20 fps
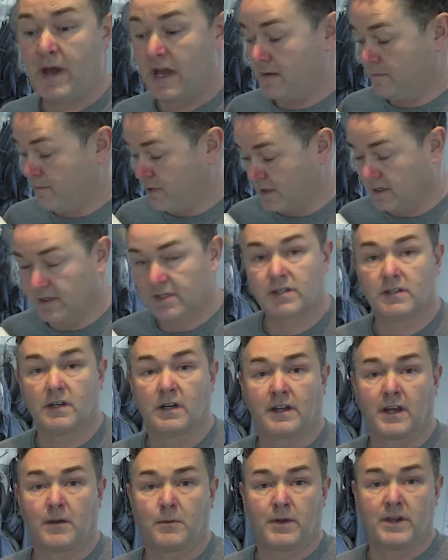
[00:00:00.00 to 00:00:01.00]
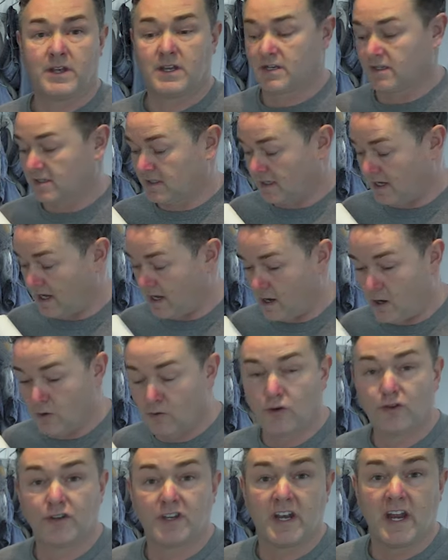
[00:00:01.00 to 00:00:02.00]
papers, I don't know, you can see it,
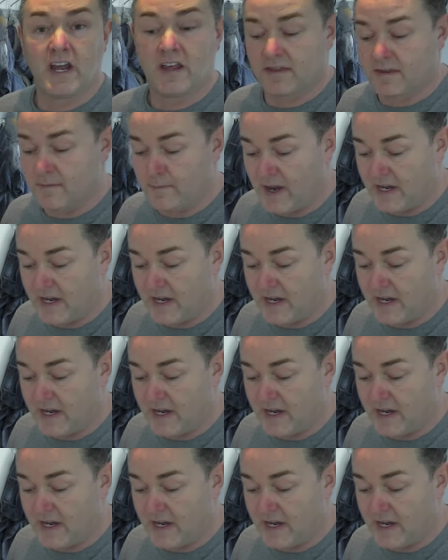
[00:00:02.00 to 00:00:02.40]
are underneath the